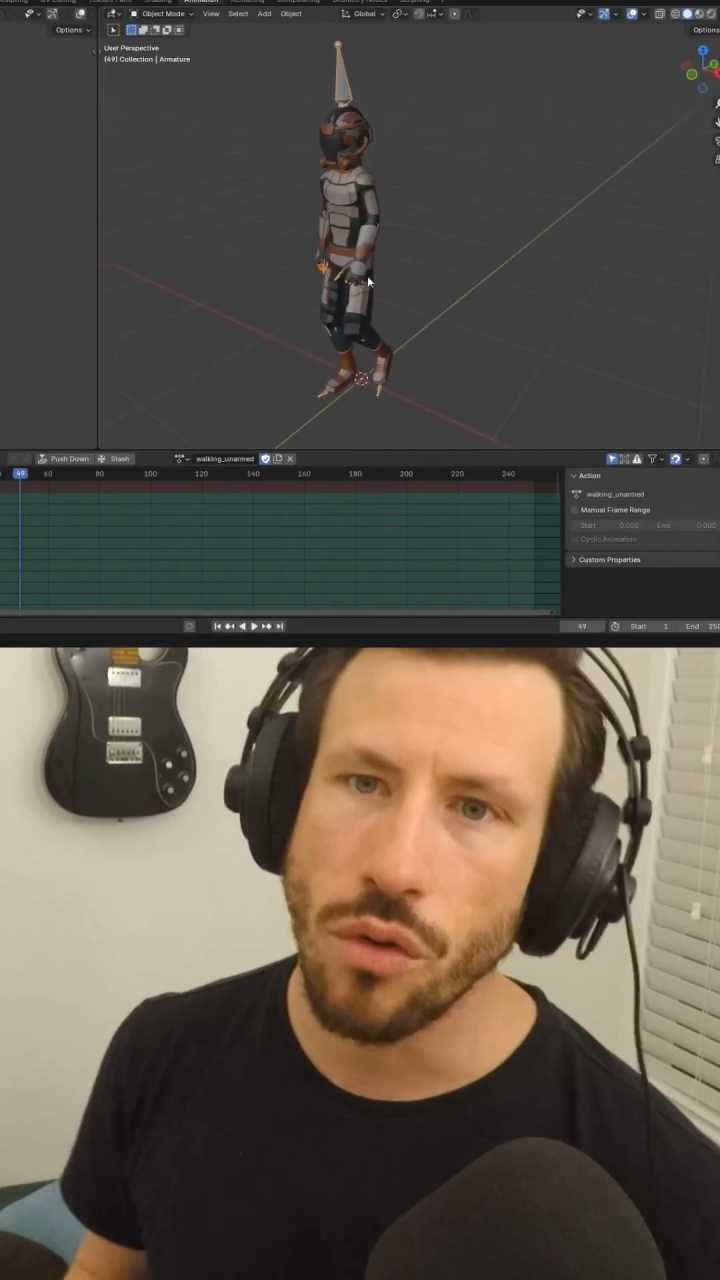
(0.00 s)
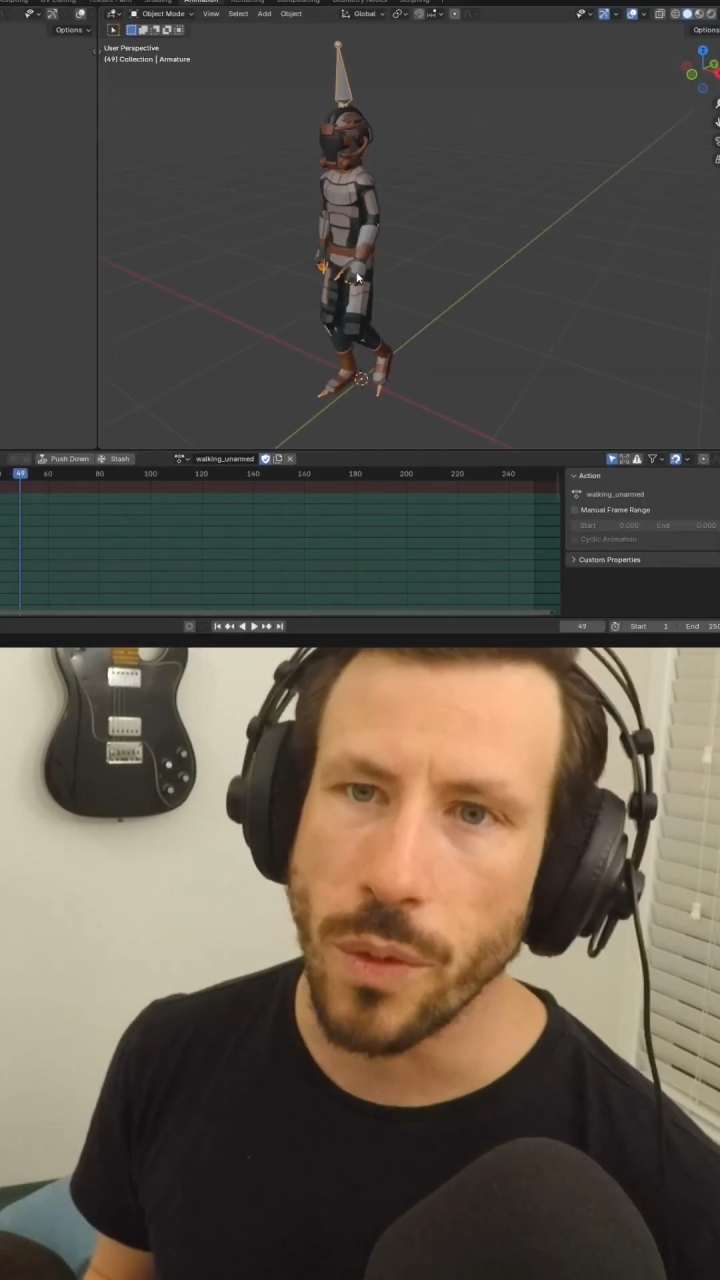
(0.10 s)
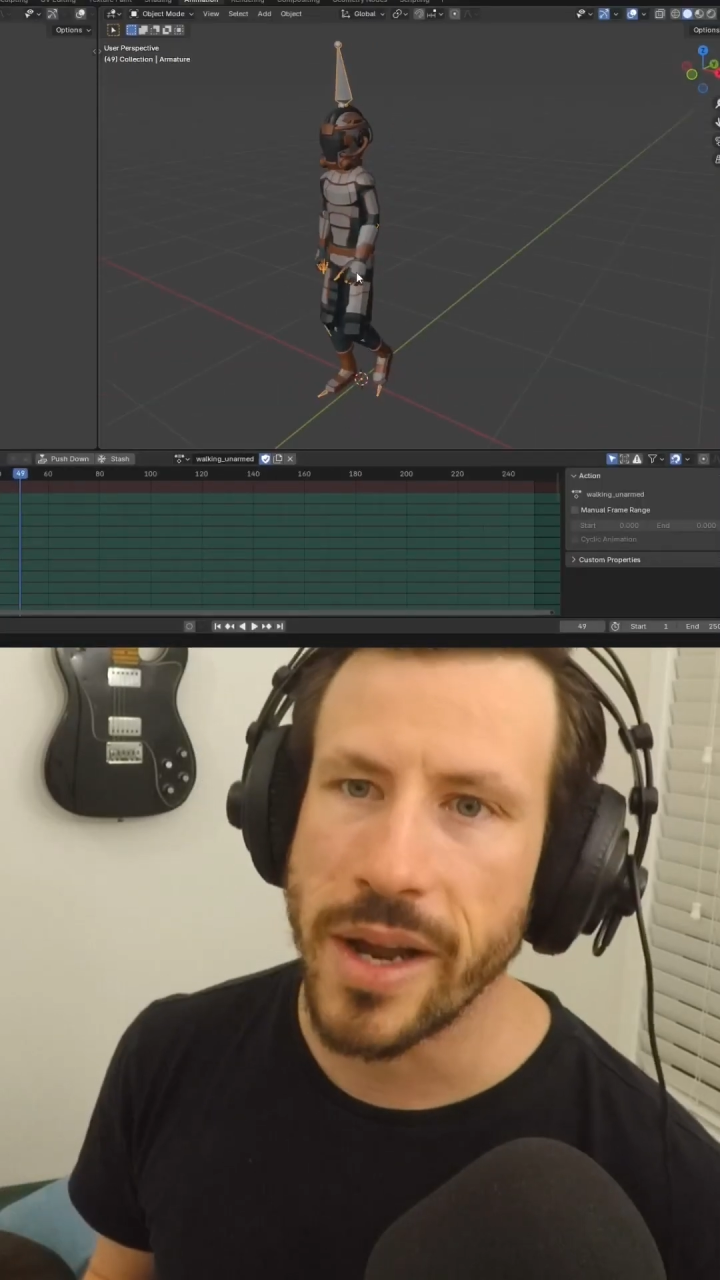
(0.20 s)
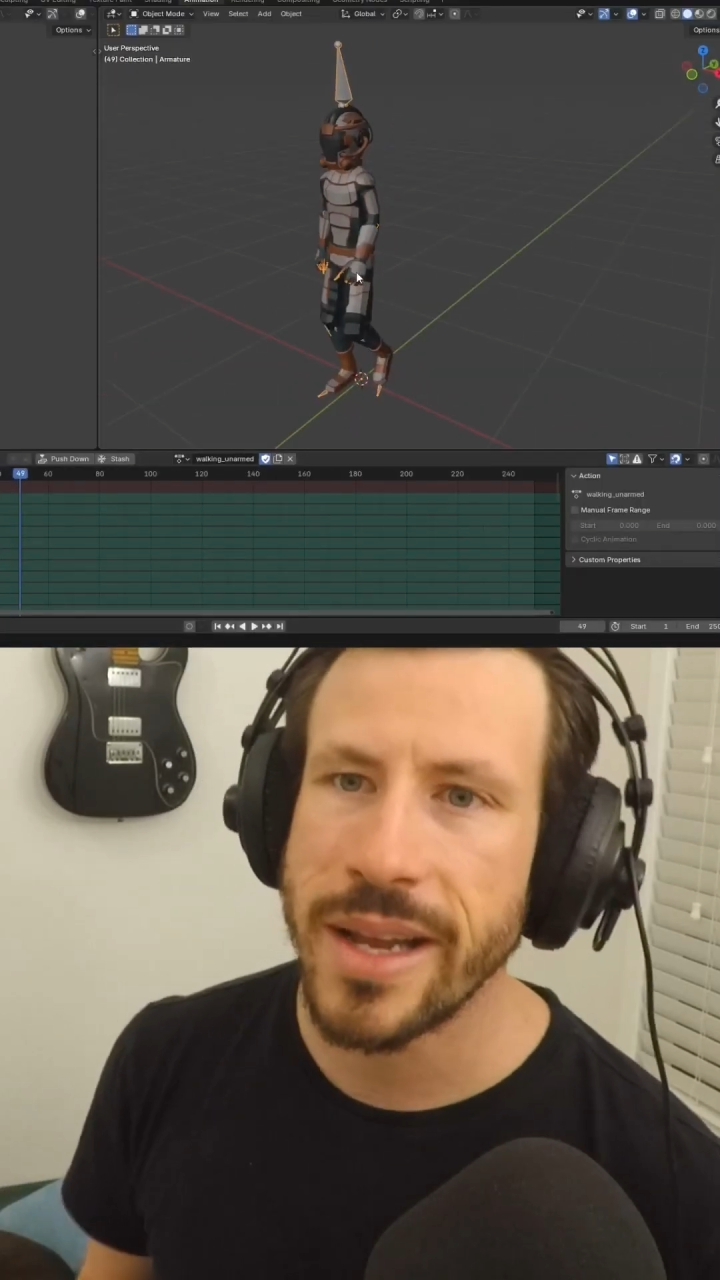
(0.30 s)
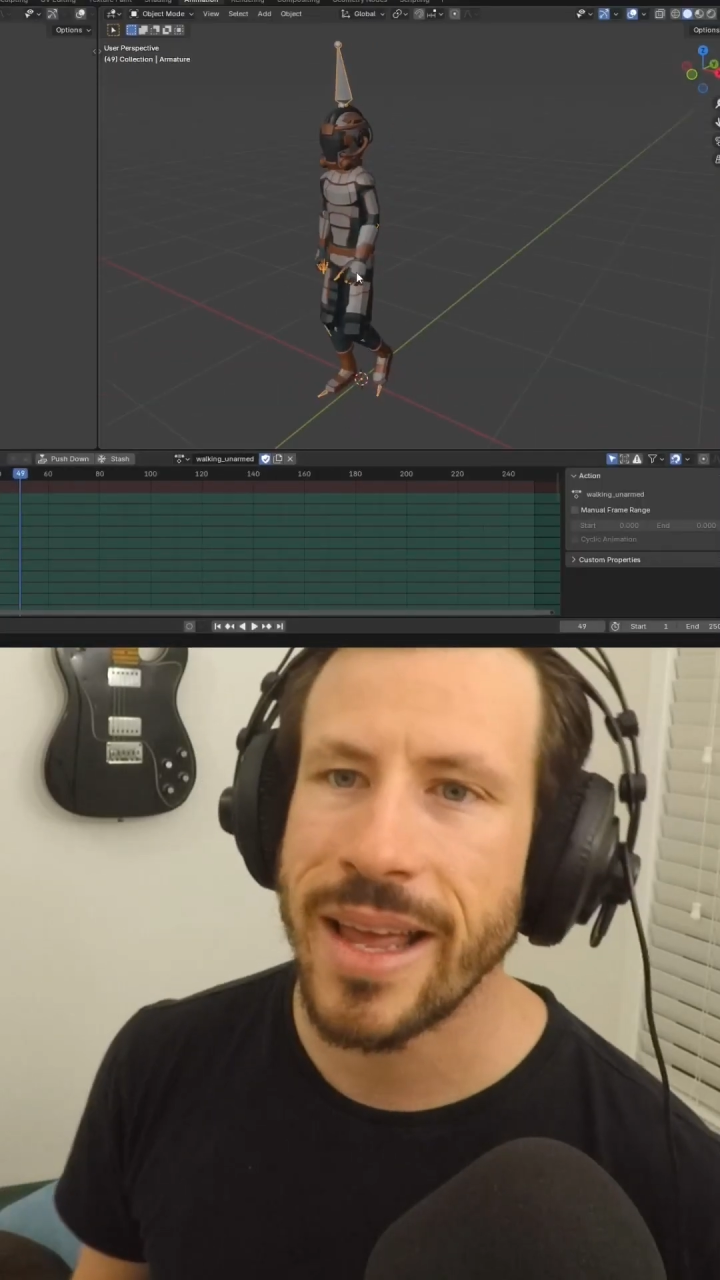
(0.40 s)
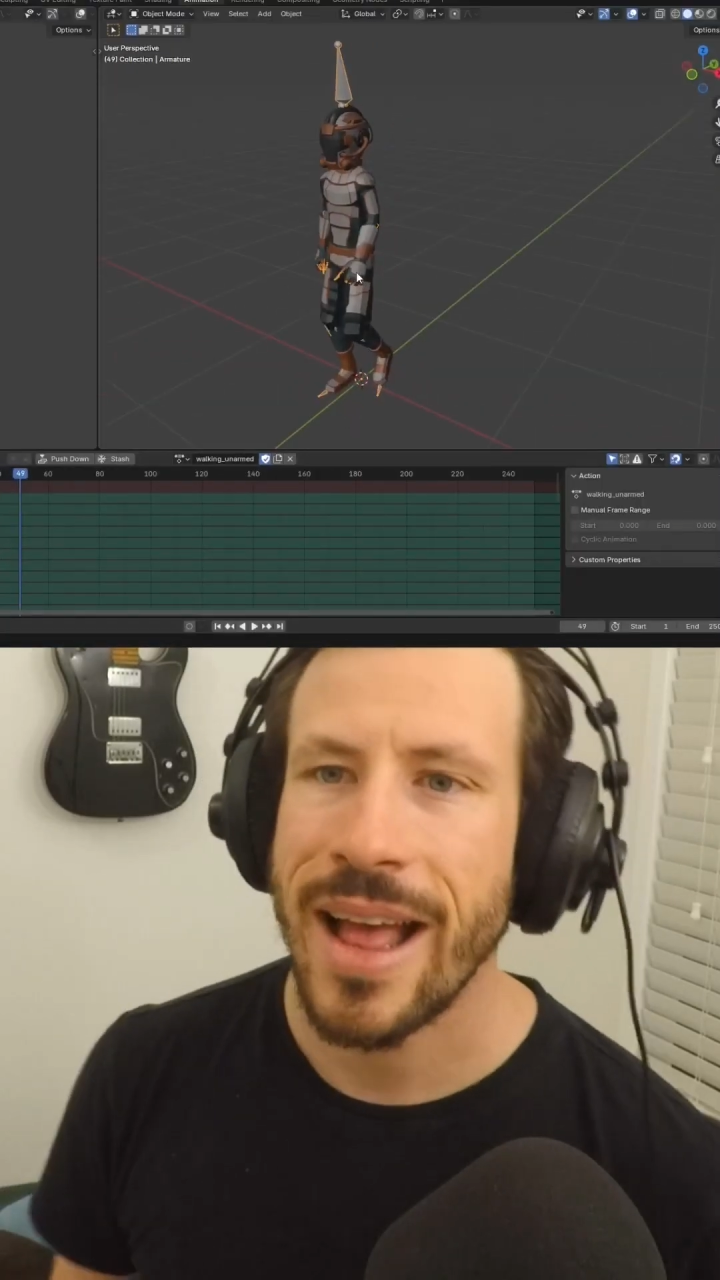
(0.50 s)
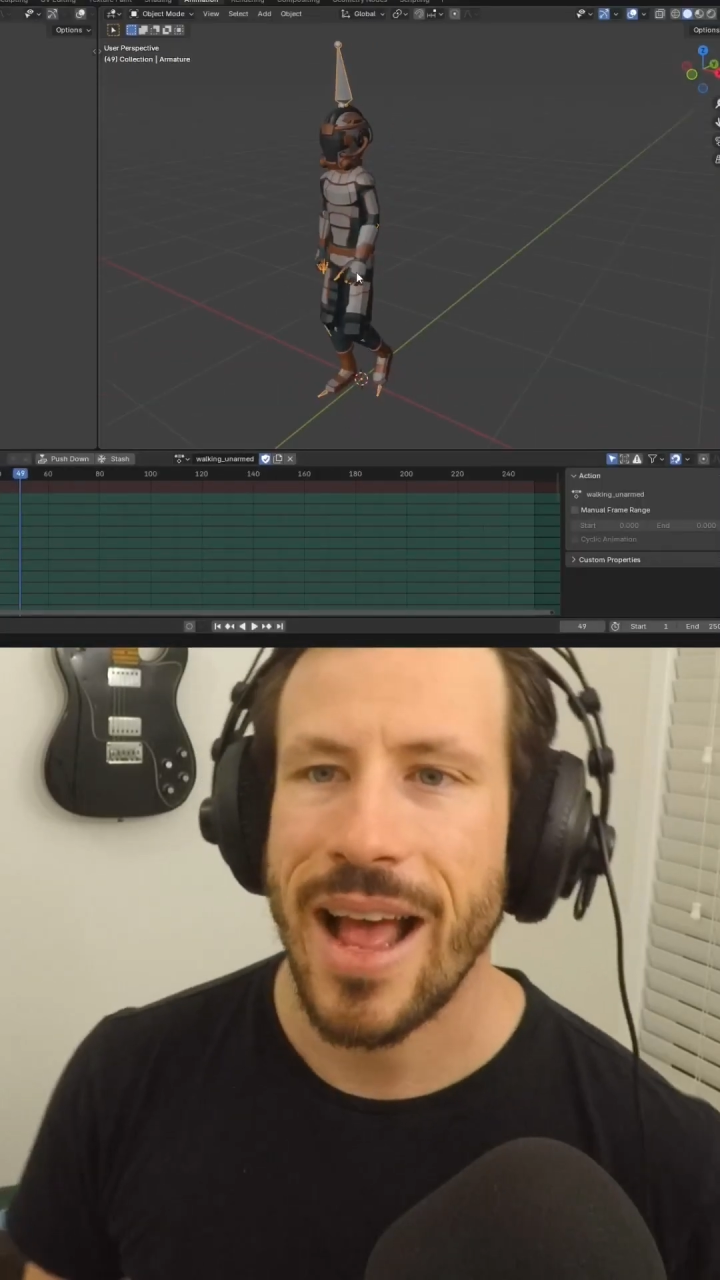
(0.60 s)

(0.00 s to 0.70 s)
rig